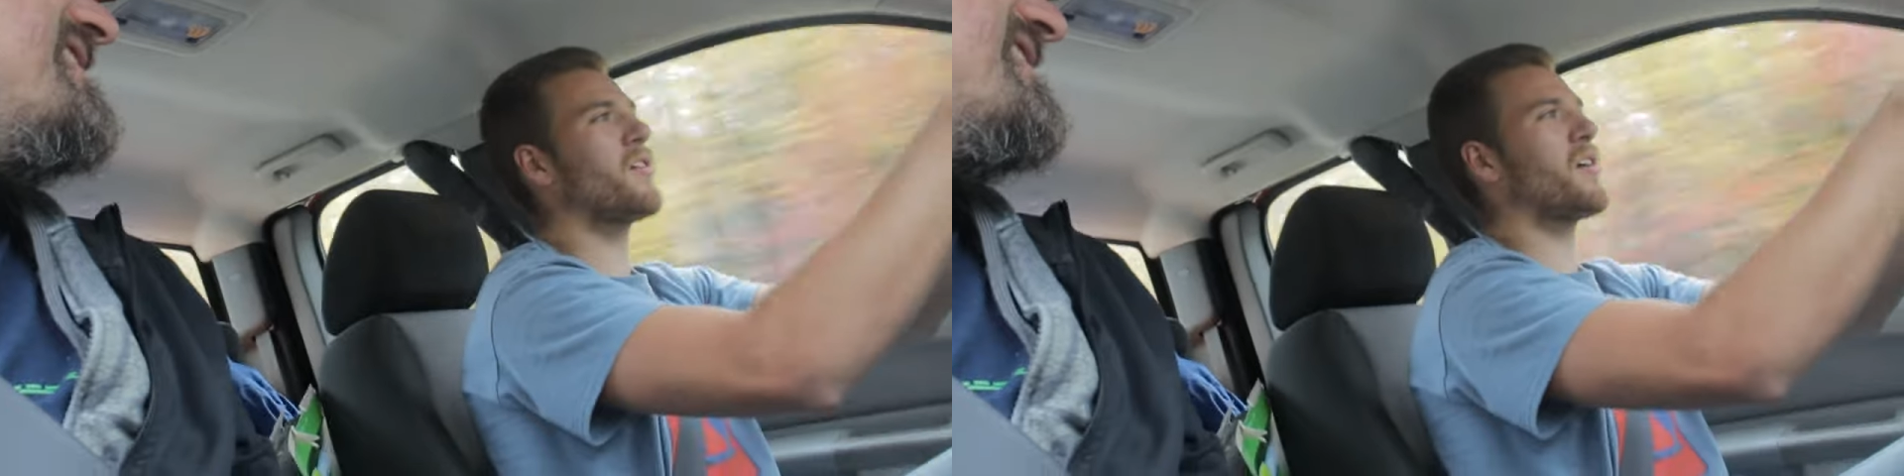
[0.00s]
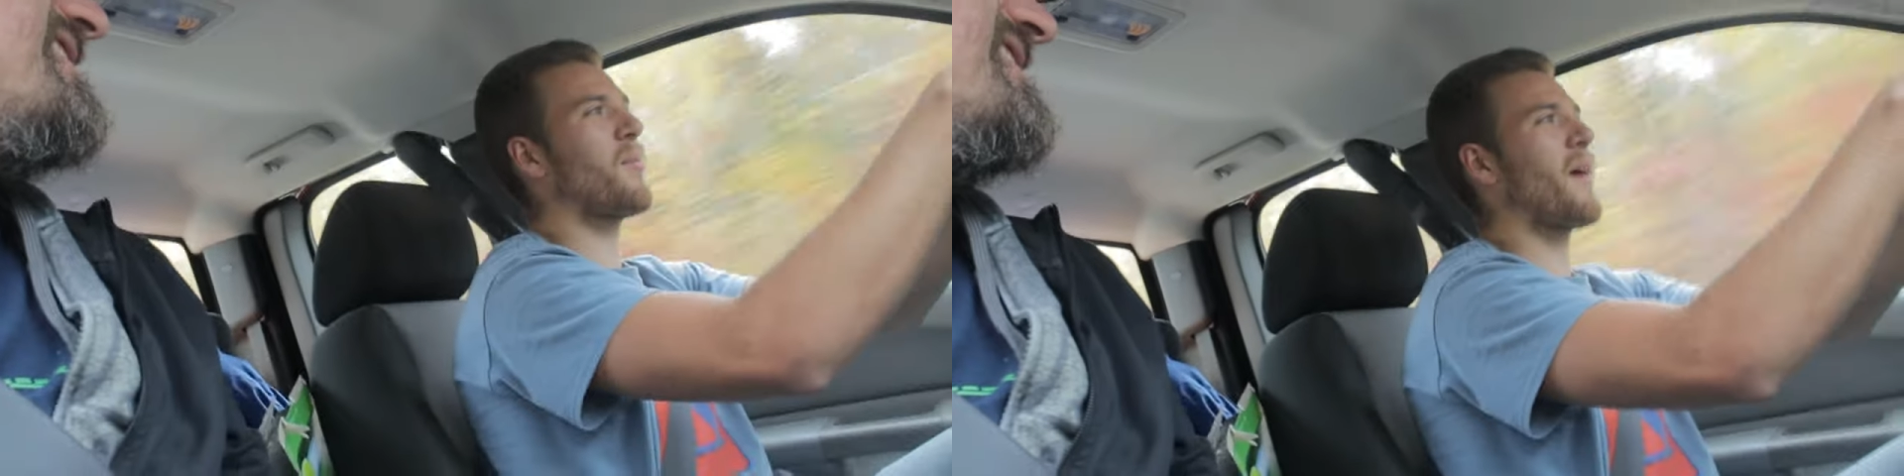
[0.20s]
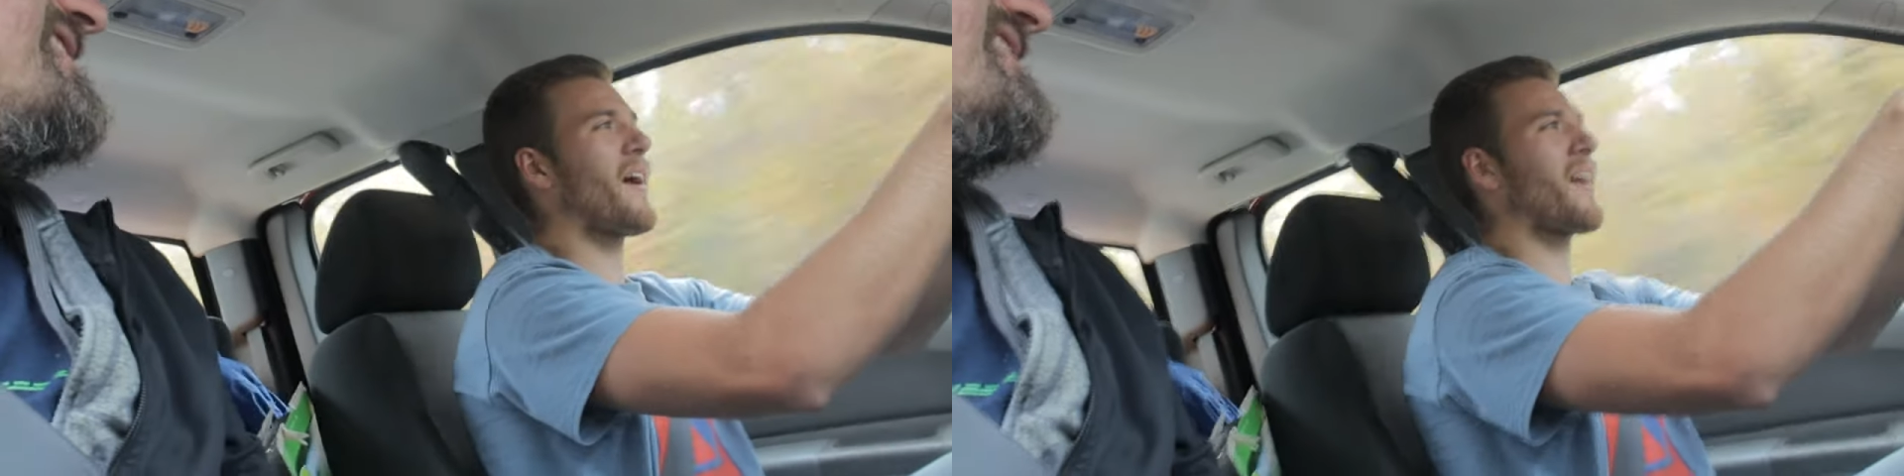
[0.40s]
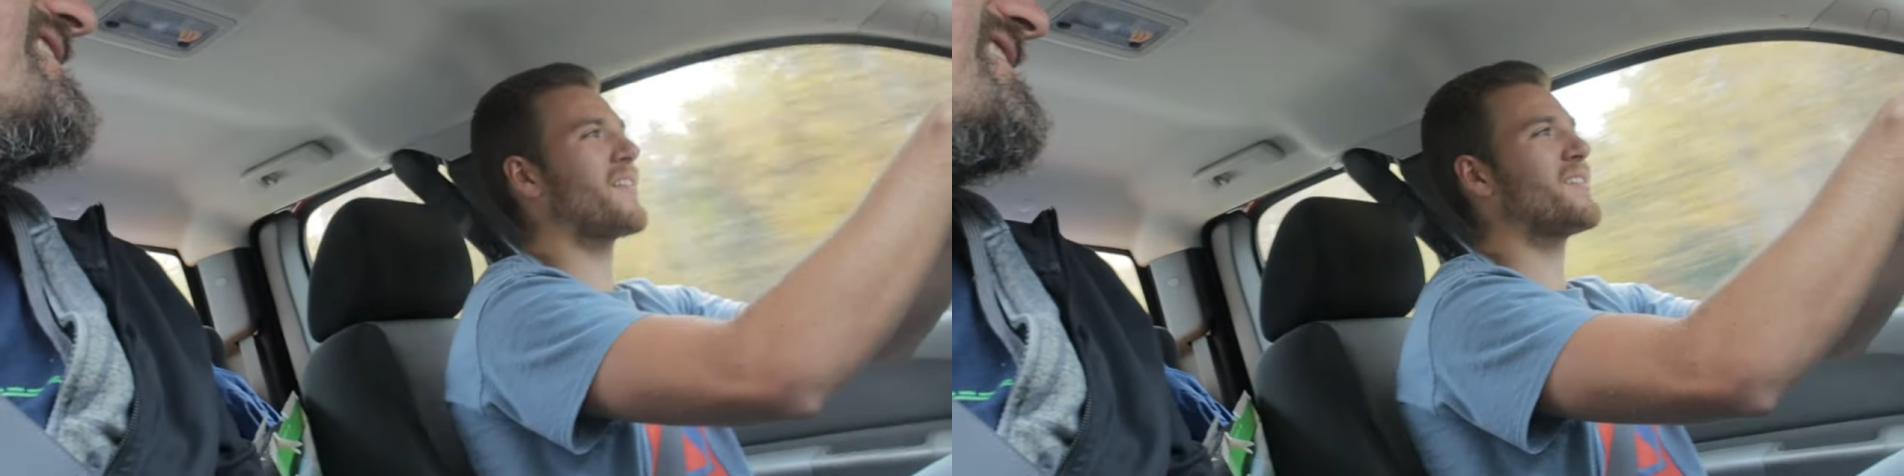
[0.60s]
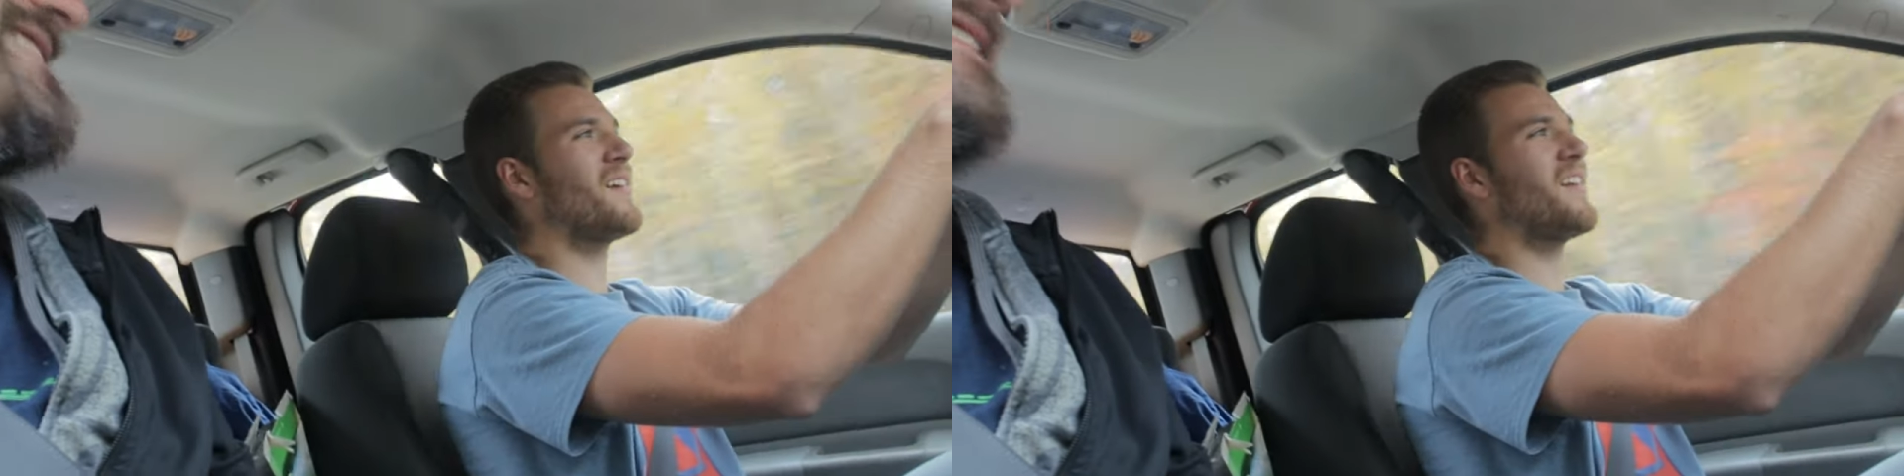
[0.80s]
or Quebec
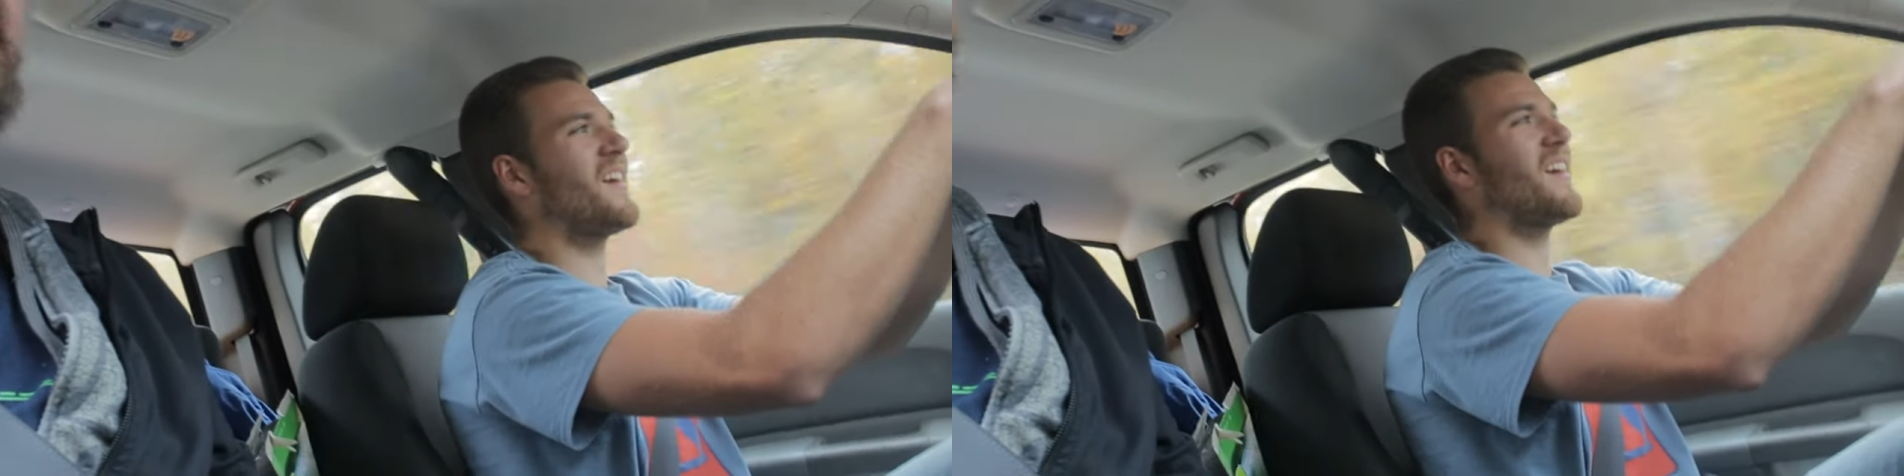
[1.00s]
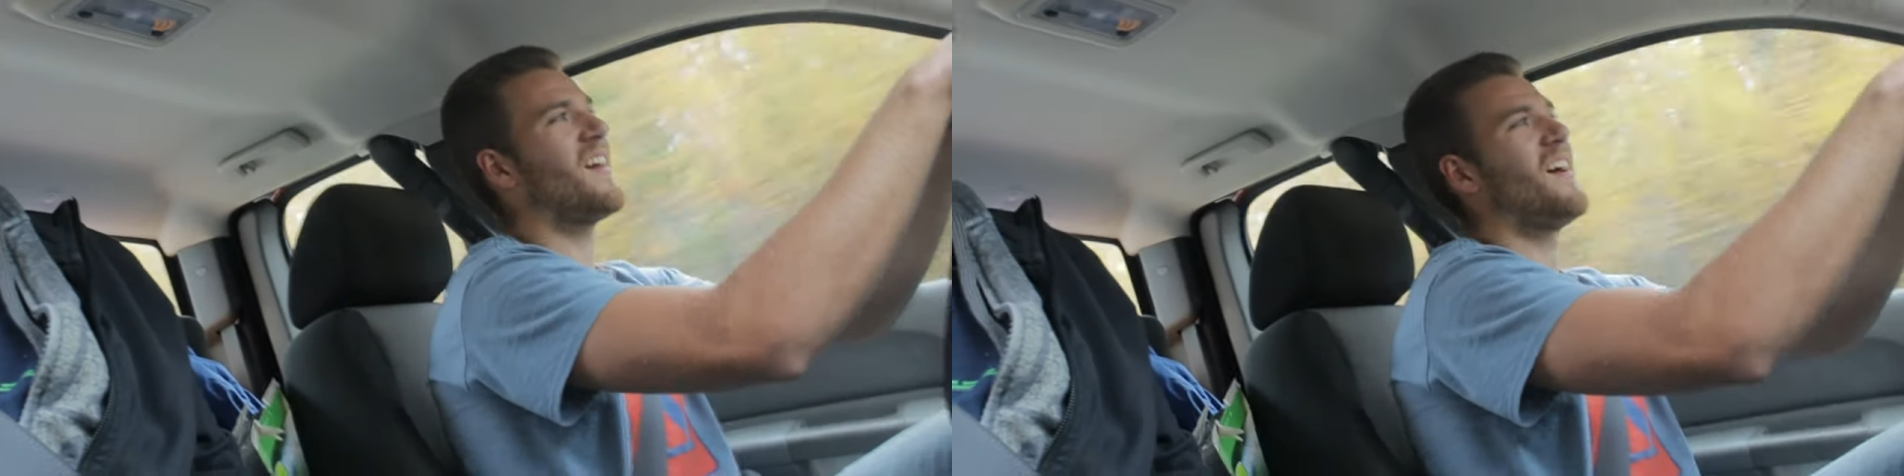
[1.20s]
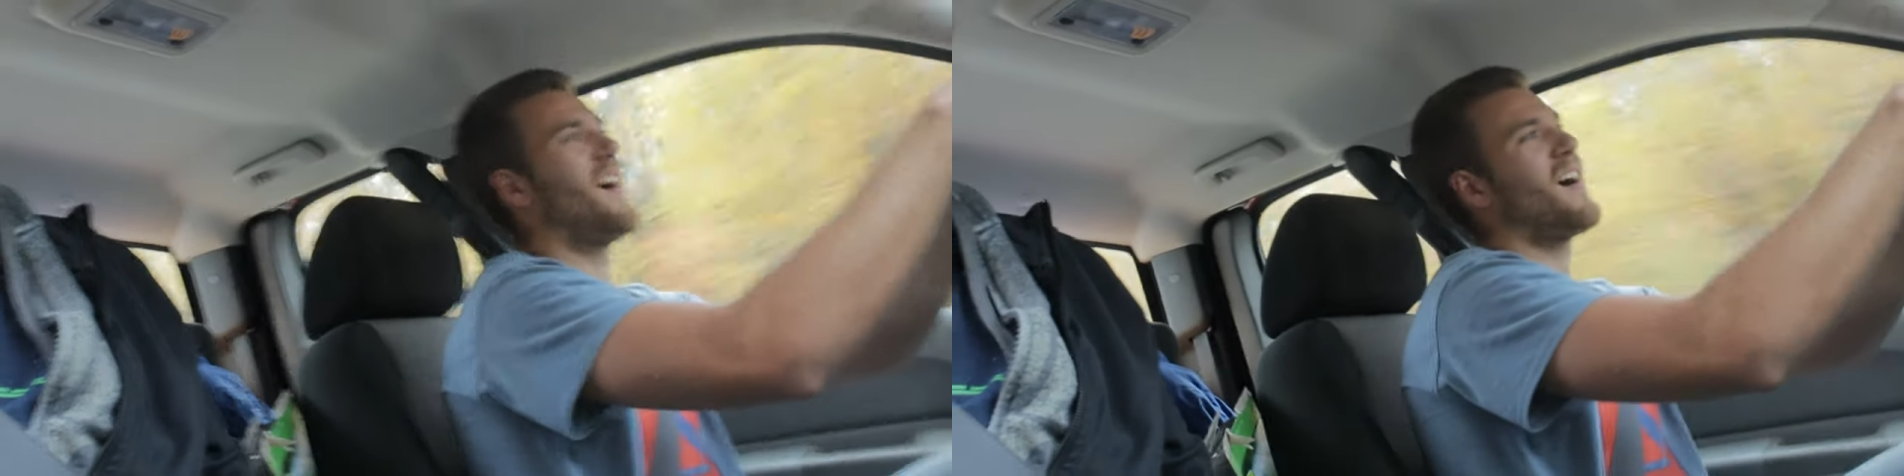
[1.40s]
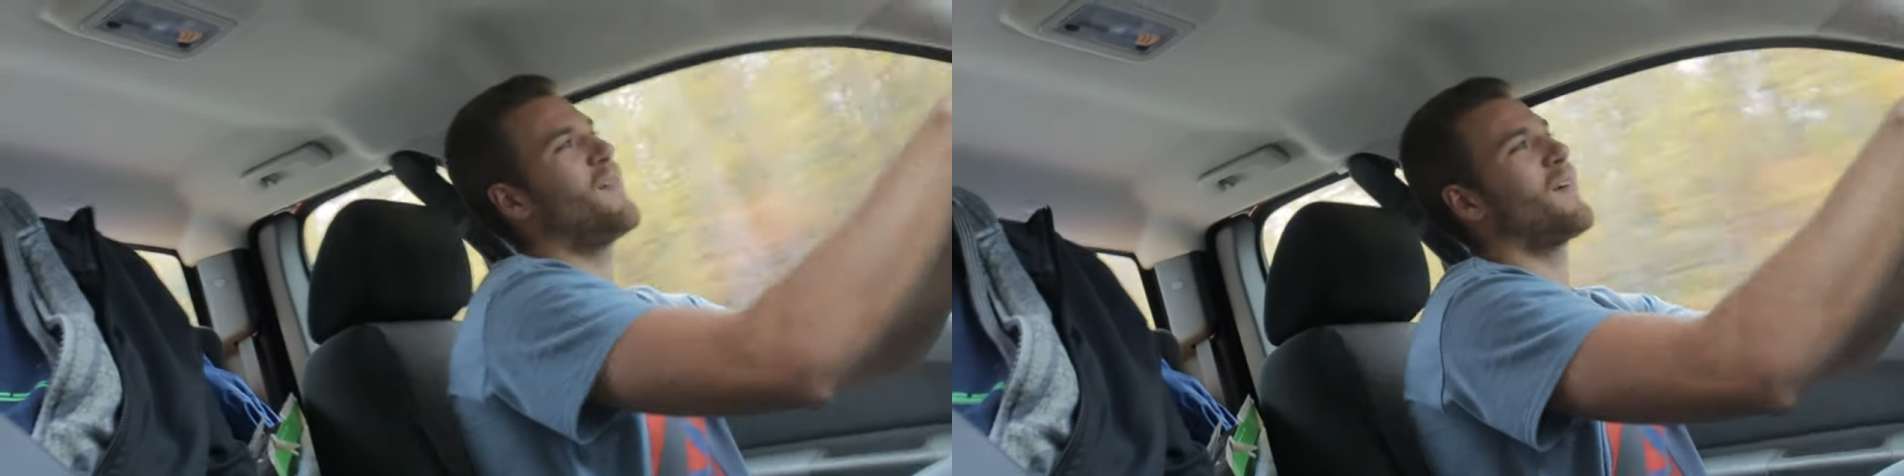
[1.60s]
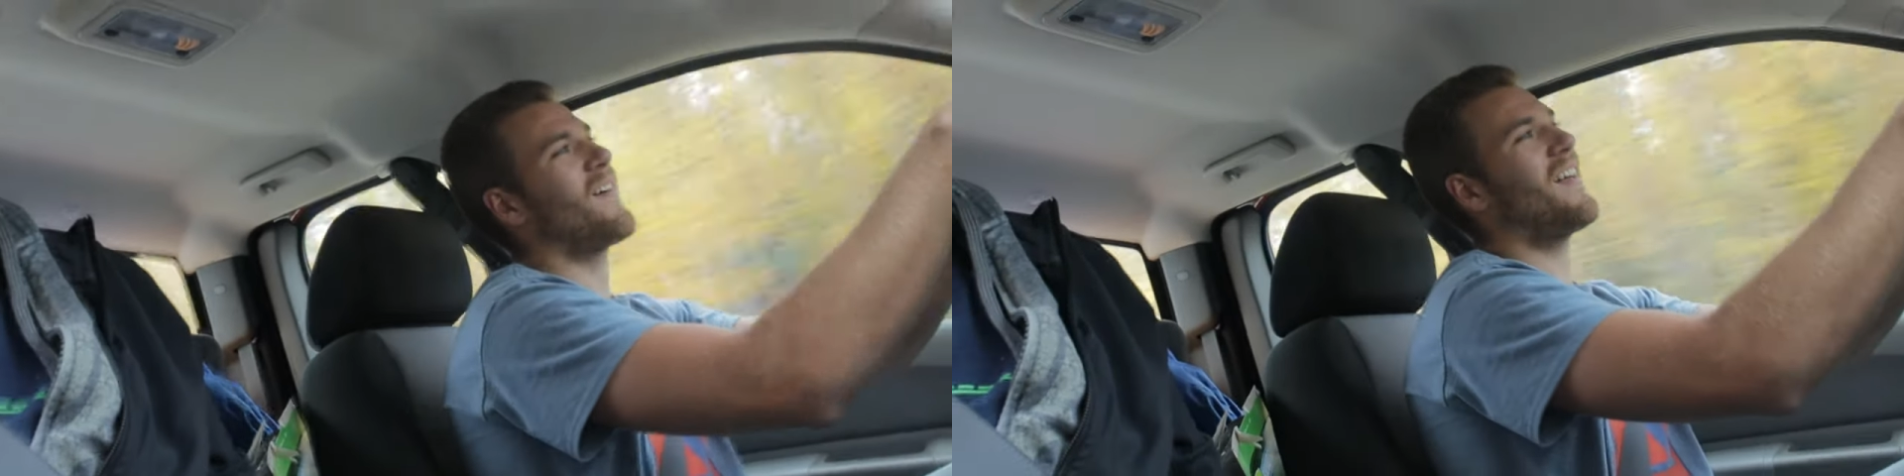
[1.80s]
City? I'm like, well,